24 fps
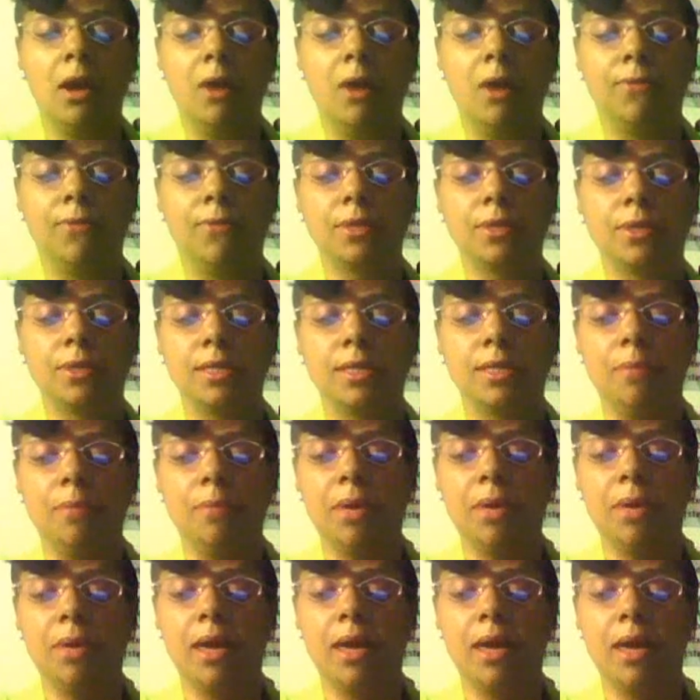for C
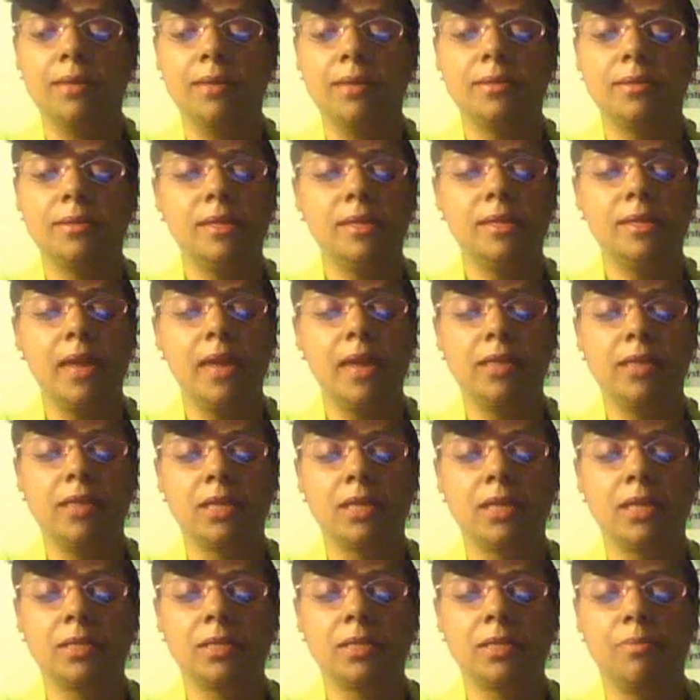P S, D H
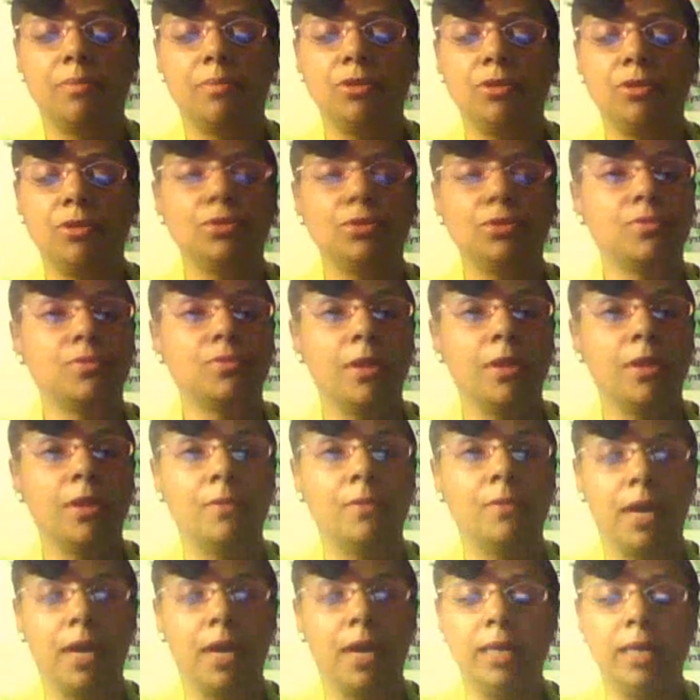S abused
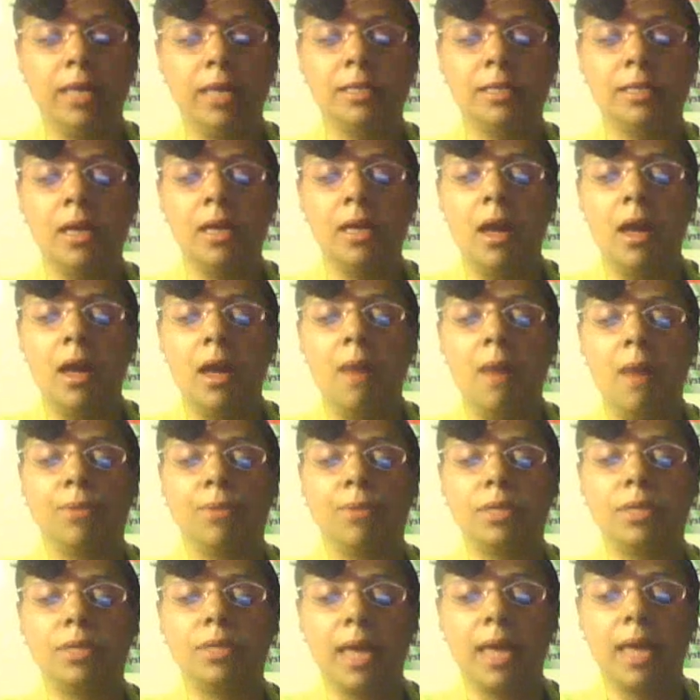runaways,
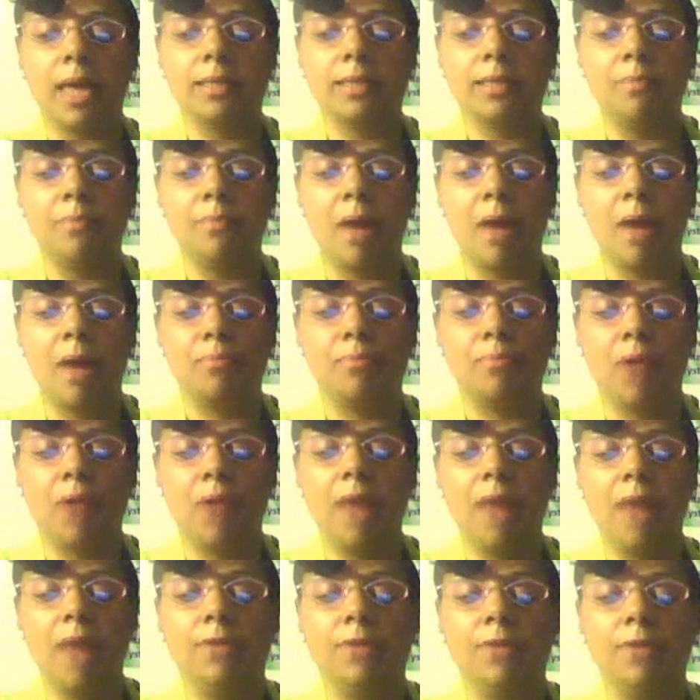protected by
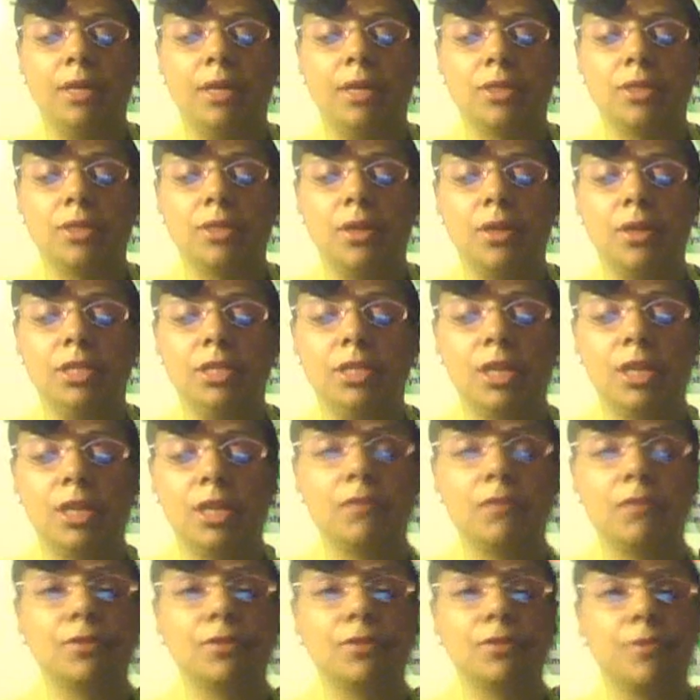private attorney
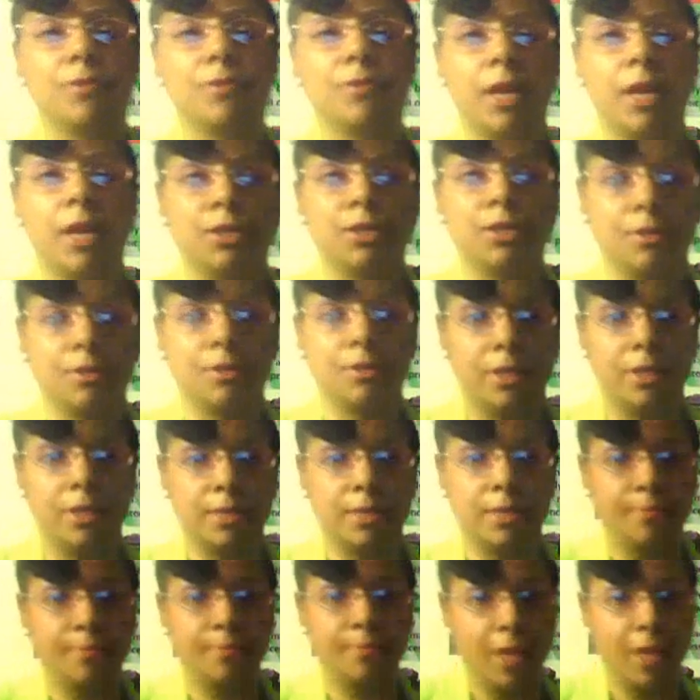general's grand juries.
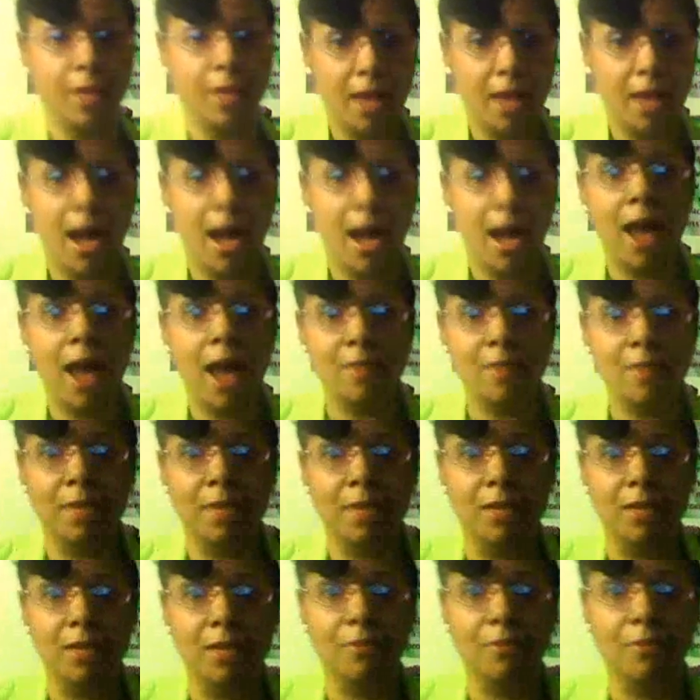Hire
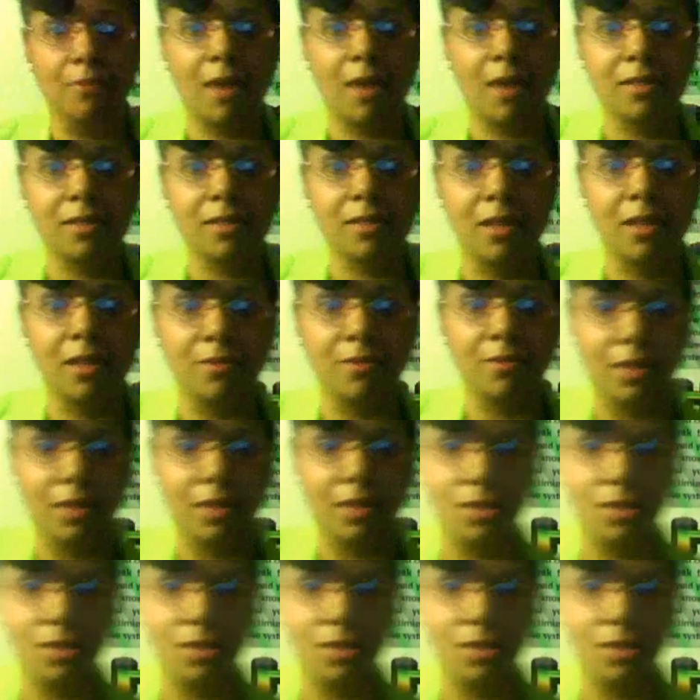me, Roxanne Grinage.